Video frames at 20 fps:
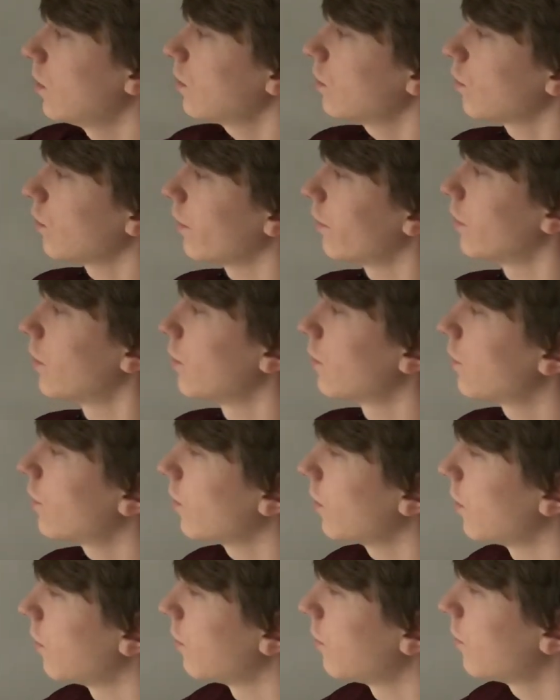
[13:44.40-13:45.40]
derivative
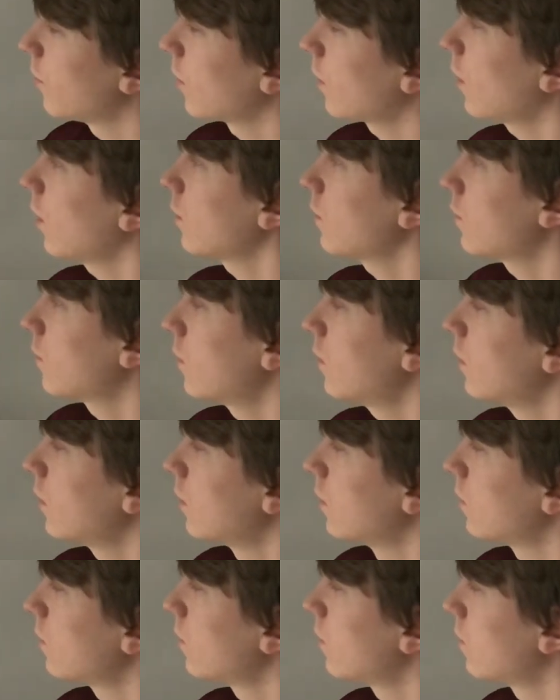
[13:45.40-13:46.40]
of a constant
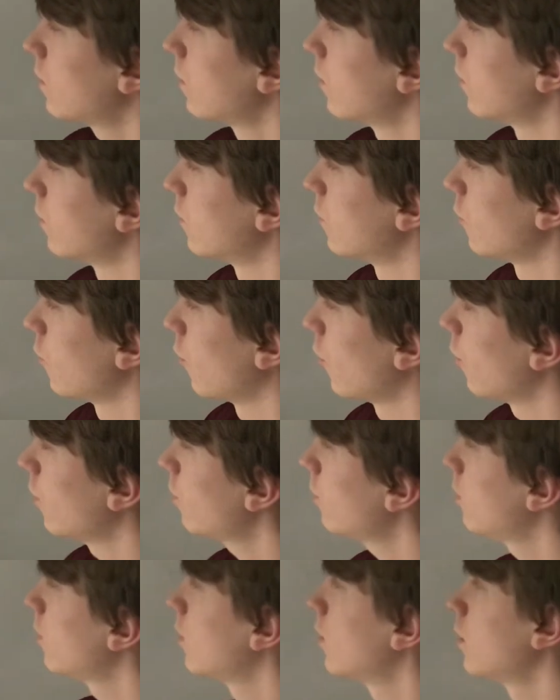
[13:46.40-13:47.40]
is 0,
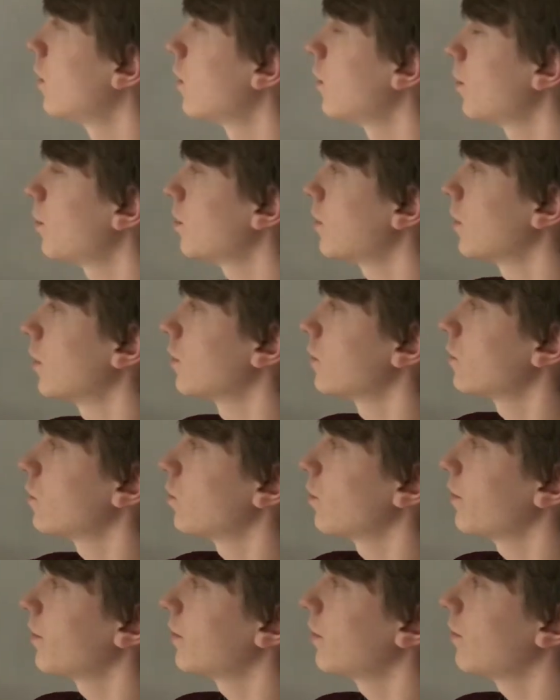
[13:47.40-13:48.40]
plus
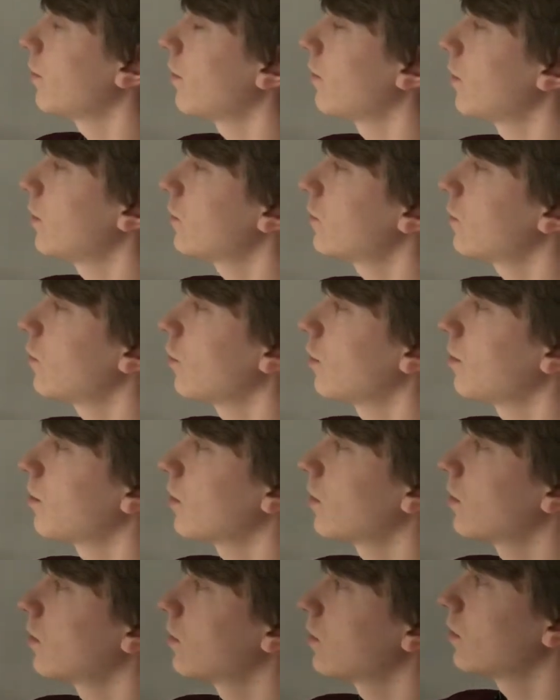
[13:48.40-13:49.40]
derivative of this term,
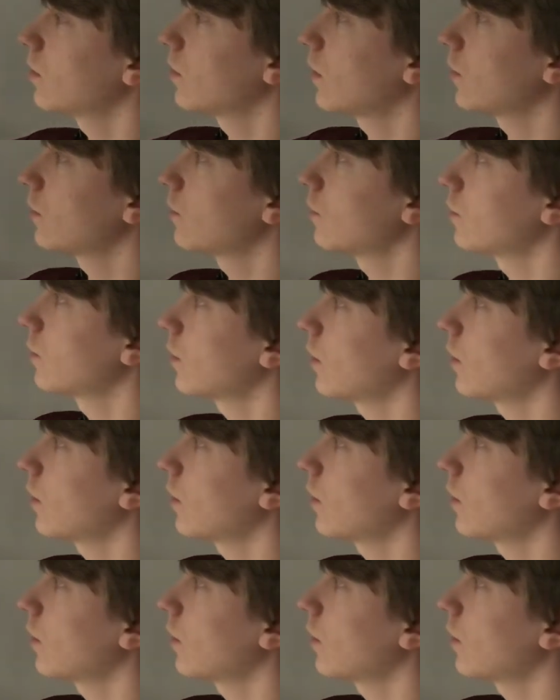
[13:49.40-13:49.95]
that's just a